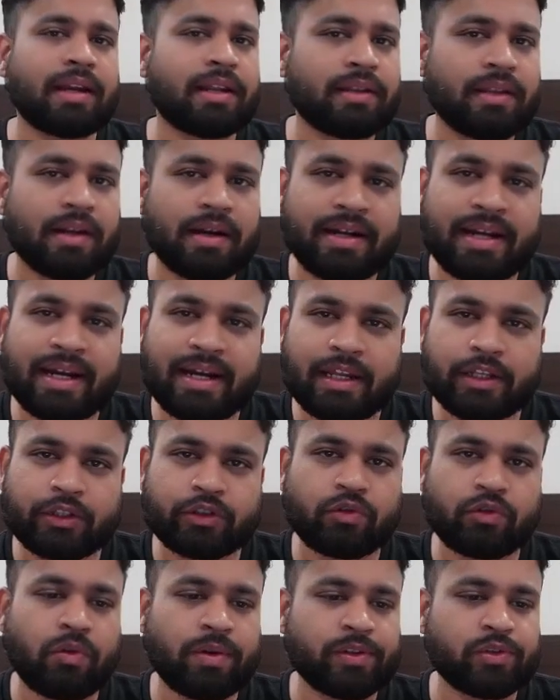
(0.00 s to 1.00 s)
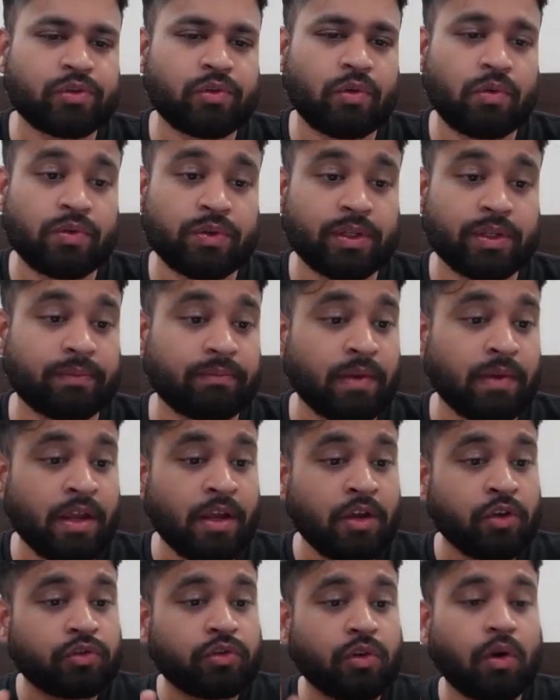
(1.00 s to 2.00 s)
data storage solution.
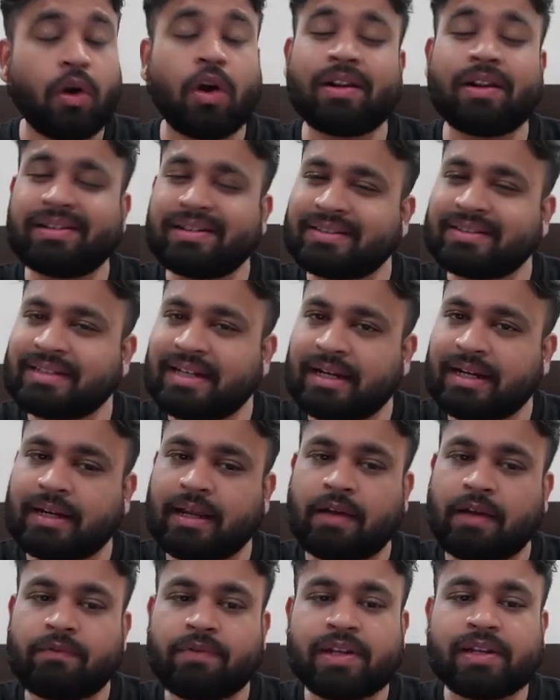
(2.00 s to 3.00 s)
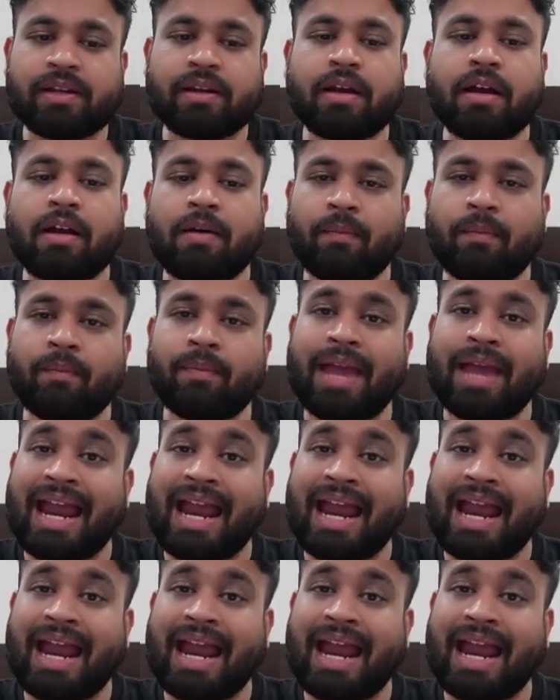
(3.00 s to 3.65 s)
So all this data will come,